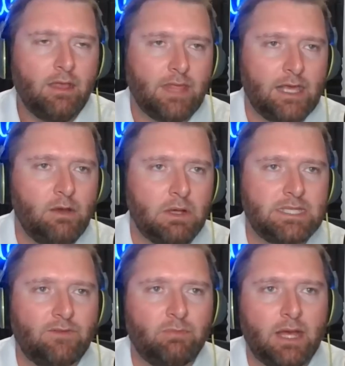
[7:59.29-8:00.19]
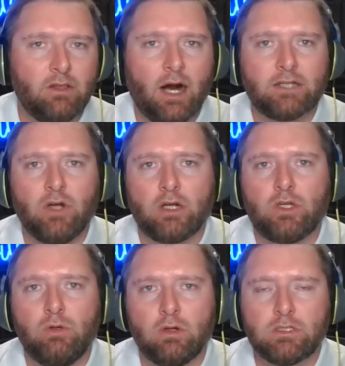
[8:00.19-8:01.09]
Thank you once again for making Locked On
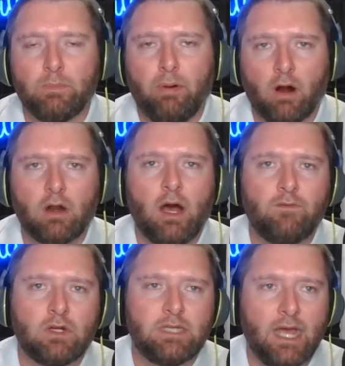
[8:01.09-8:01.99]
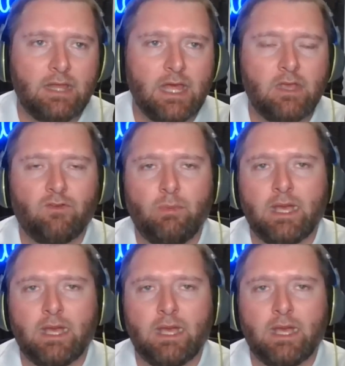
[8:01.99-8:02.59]
Cougars a part of your day. Thank you for